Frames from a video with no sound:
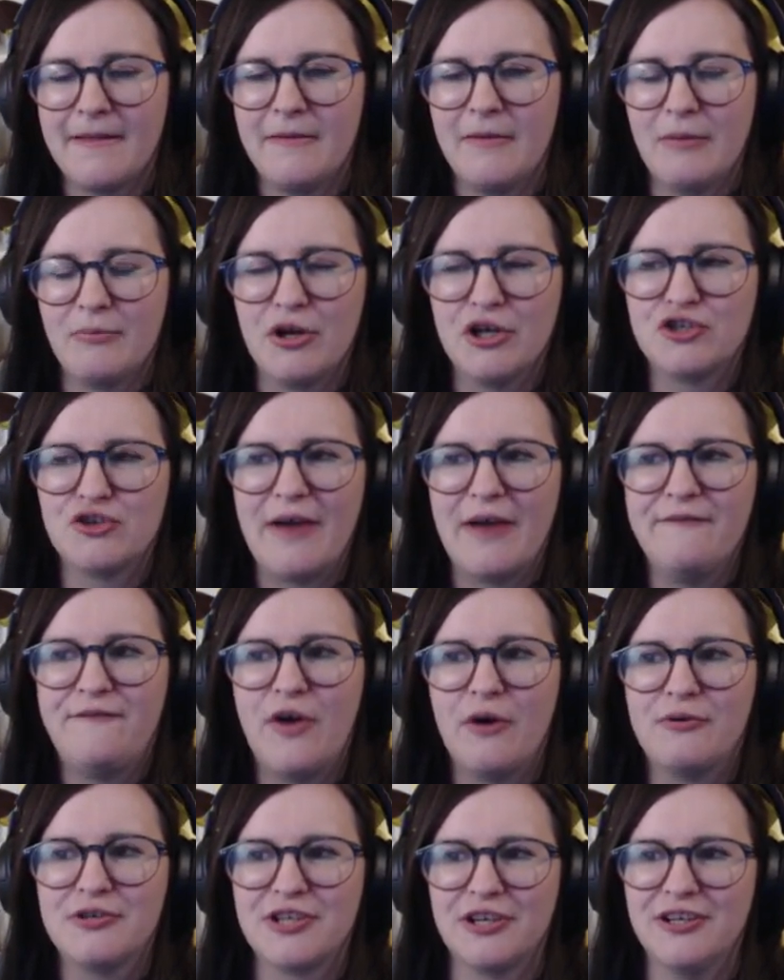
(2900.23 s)
I'm going to try and
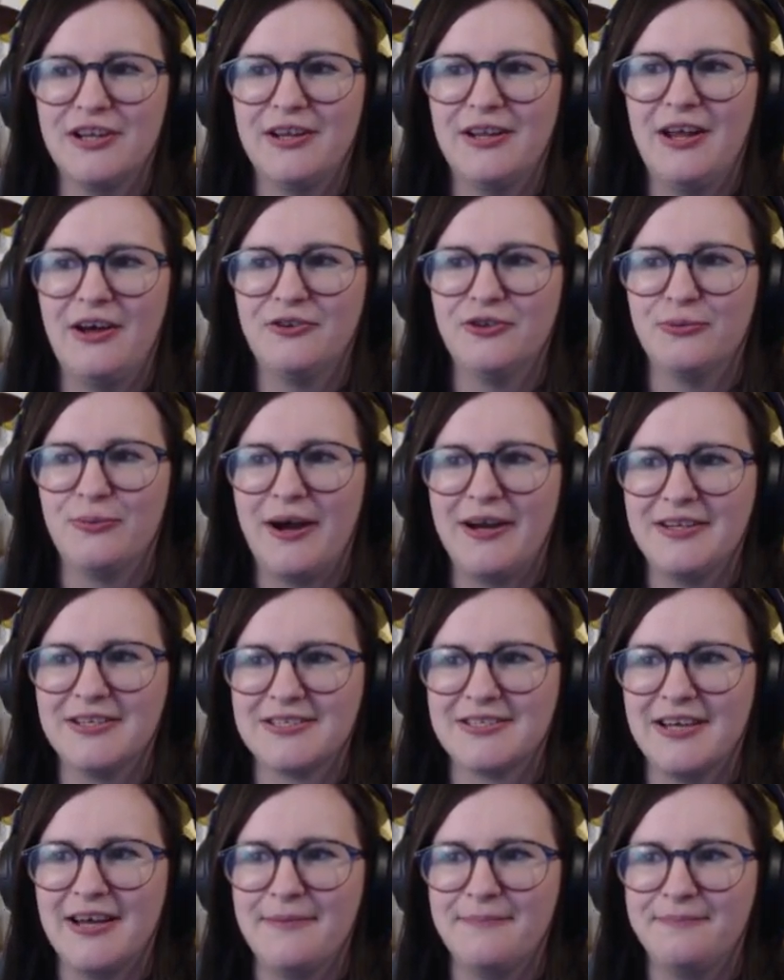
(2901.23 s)
focus on the, on the right this
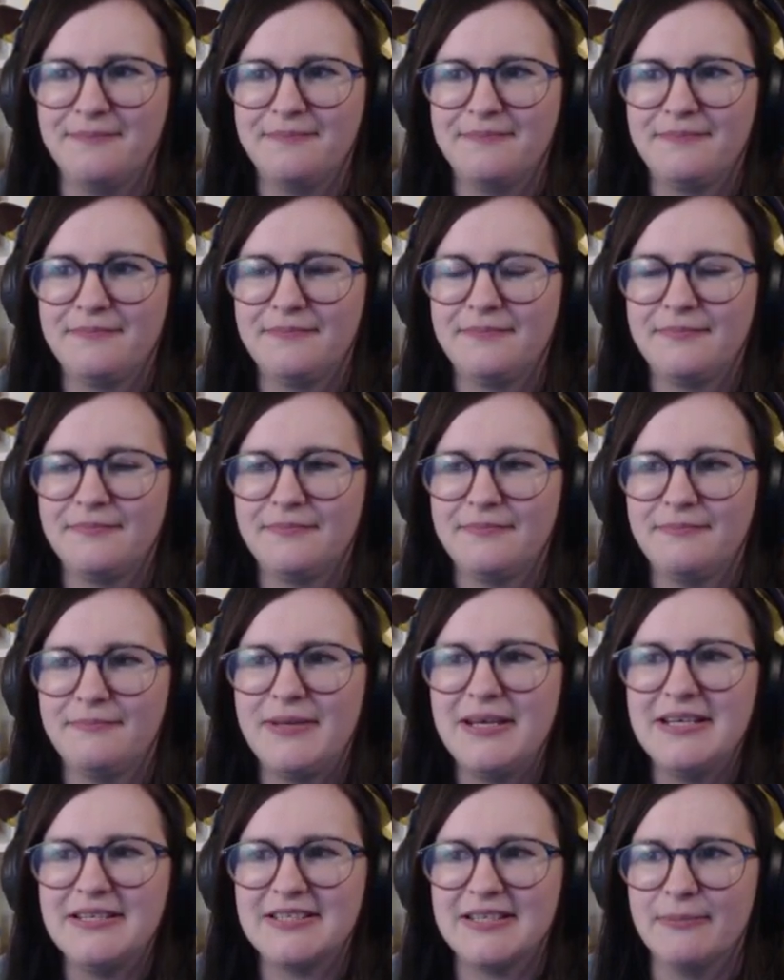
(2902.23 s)
time.
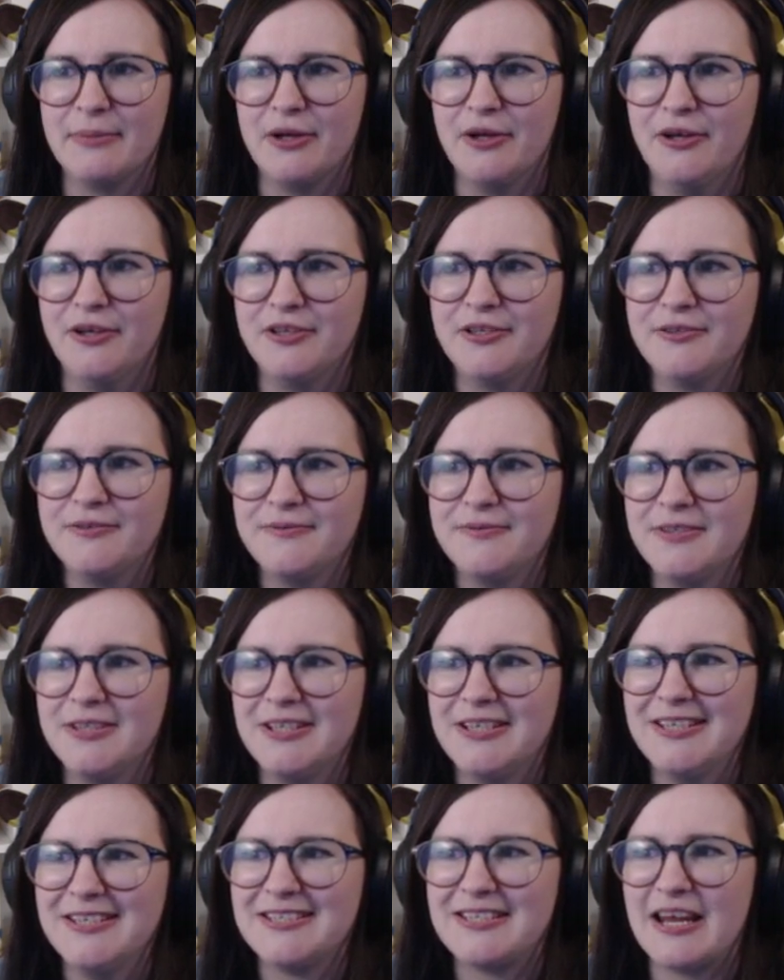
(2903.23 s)
Pizza bird.
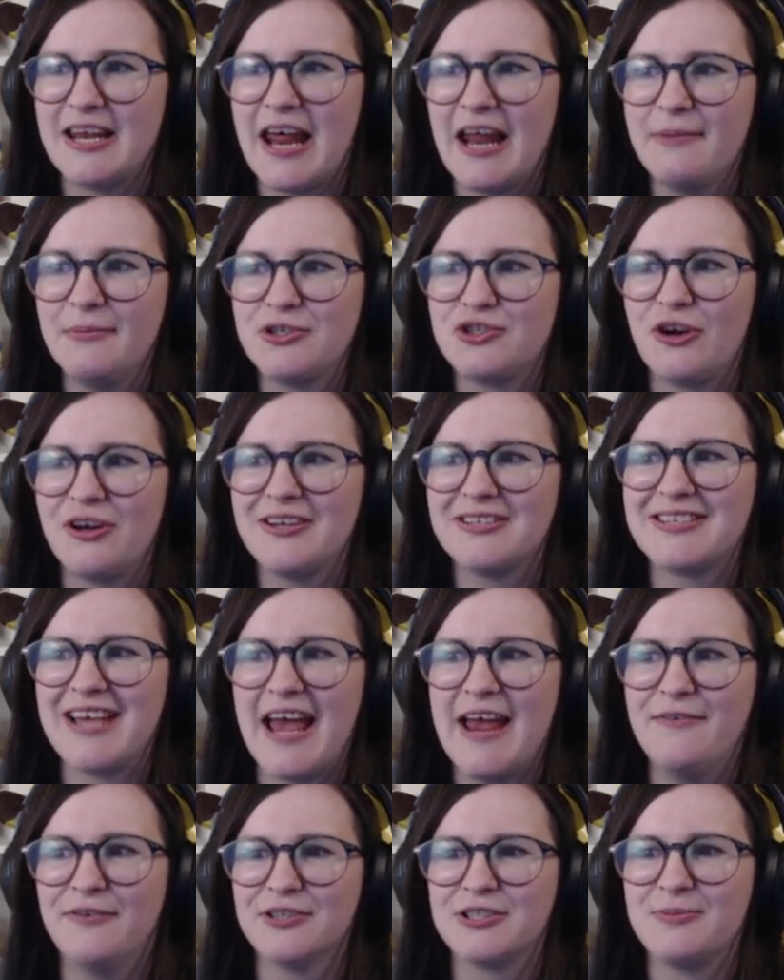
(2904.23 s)
So the animatronics are
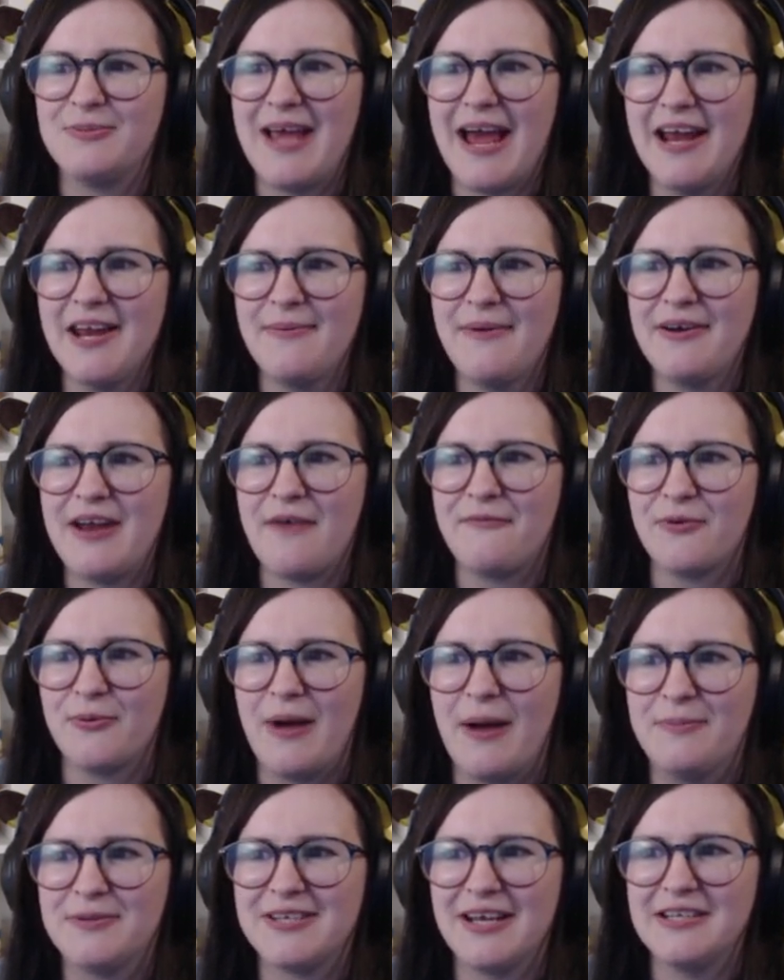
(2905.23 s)
able to be anywhere and
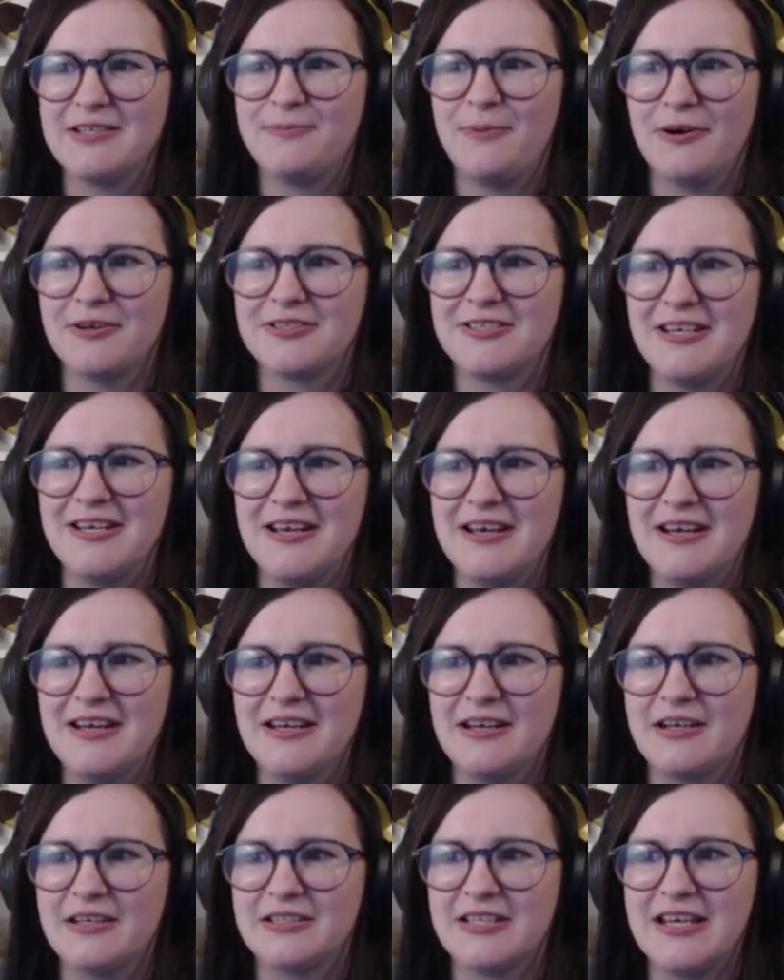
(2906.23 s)
everywhere besides Foxy
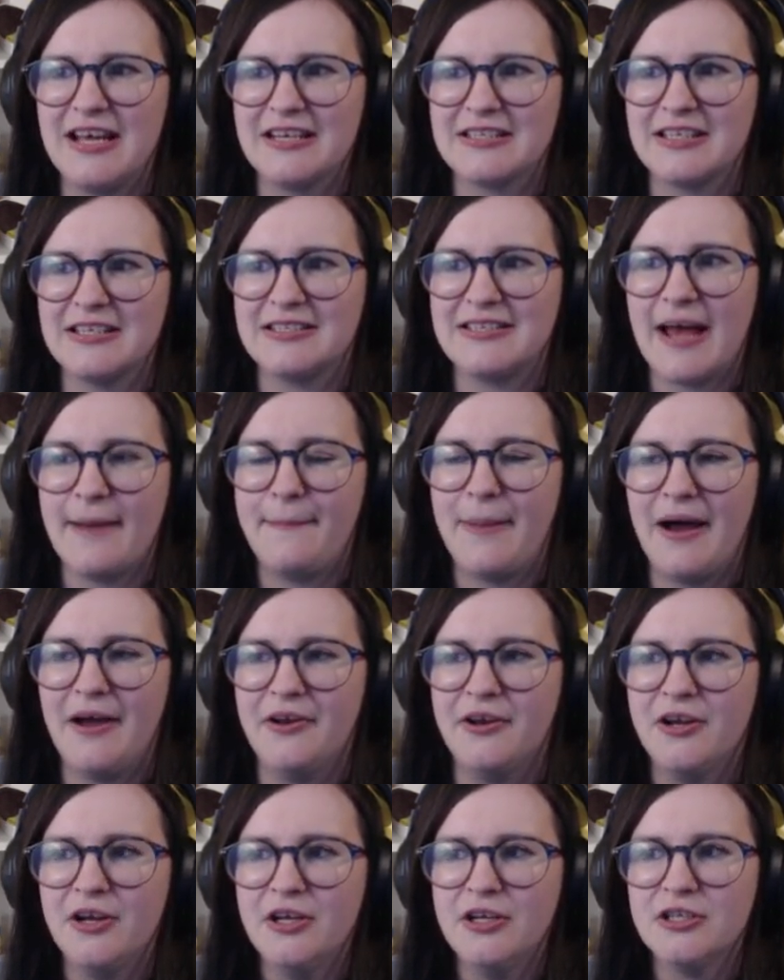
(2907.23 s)
because he has a set
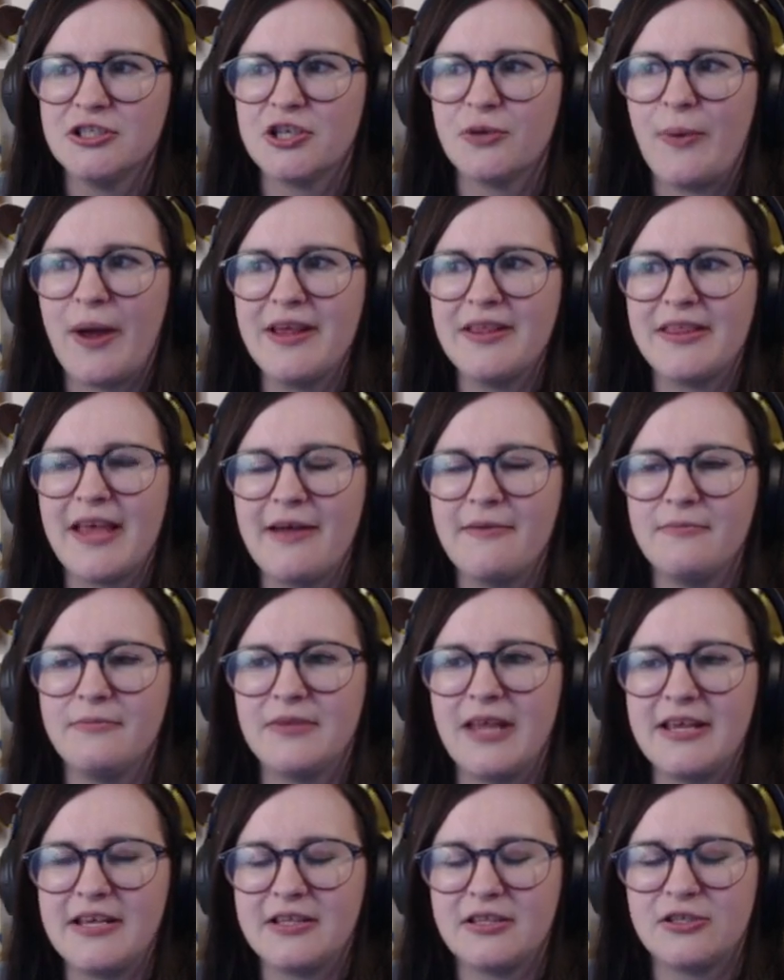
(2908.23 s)
pattern. So wait, they,
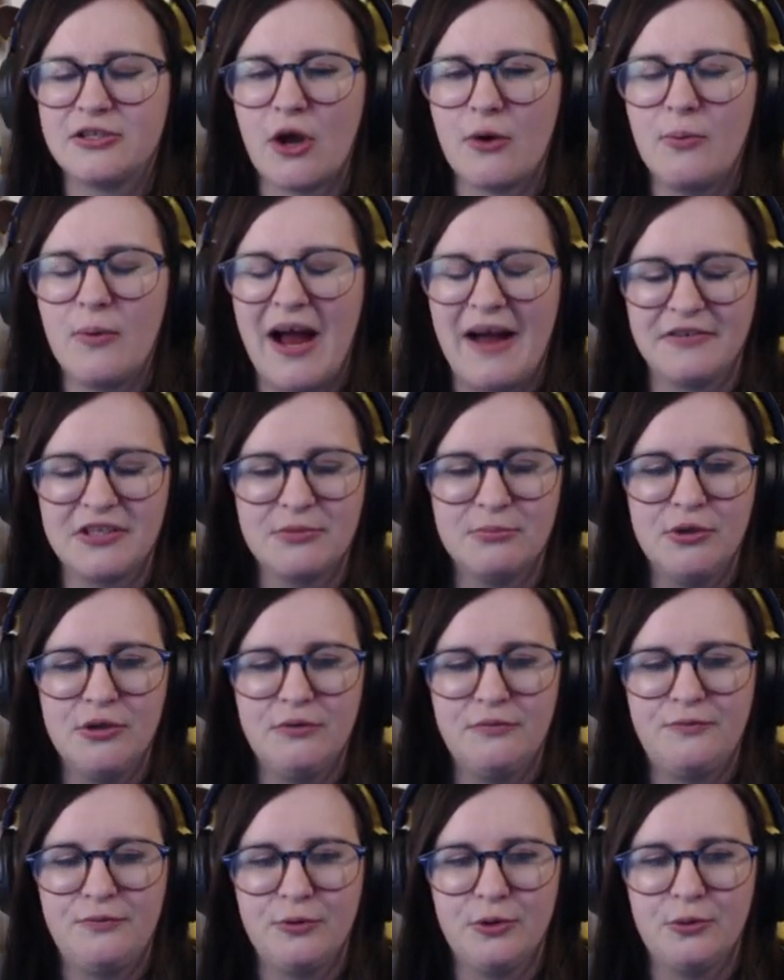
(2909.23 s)
they don't have to
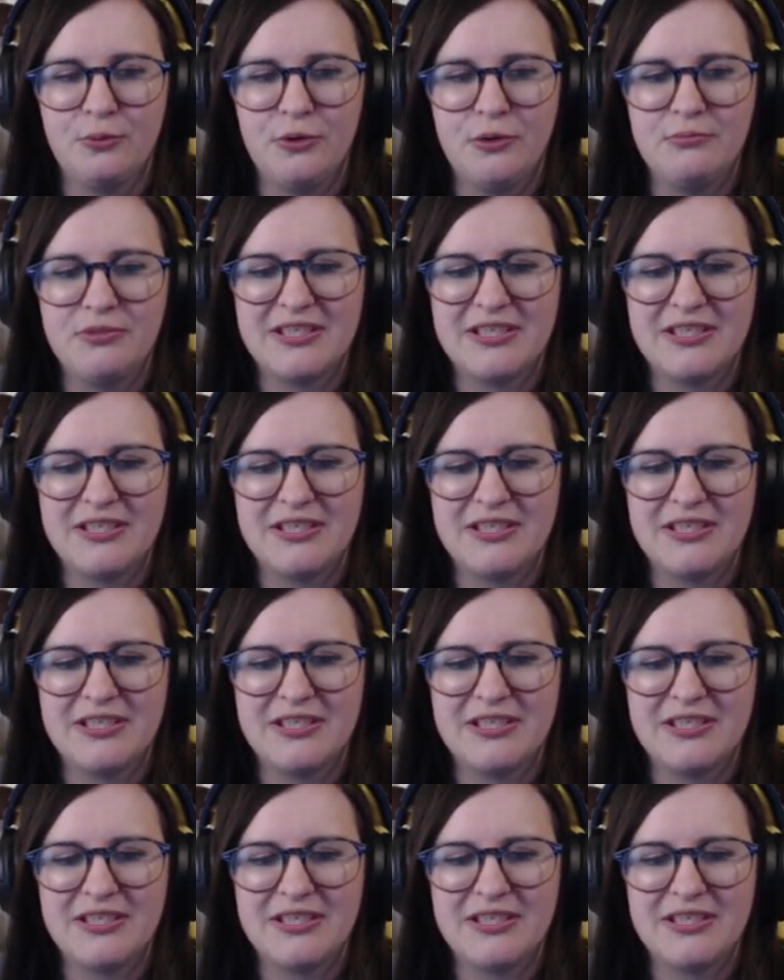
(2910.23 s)
move through the room